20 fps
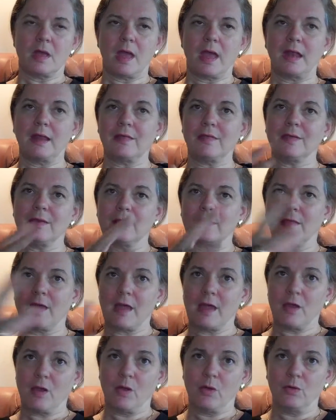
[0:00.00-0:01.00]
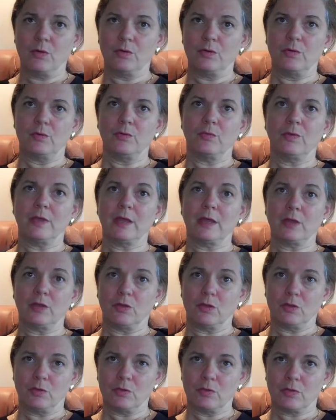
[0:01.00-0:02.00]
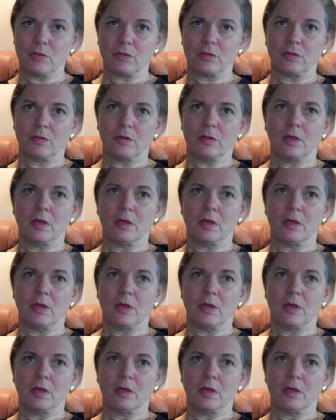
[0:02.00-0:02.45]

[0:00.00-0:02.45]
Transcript: Anything they own, we can use,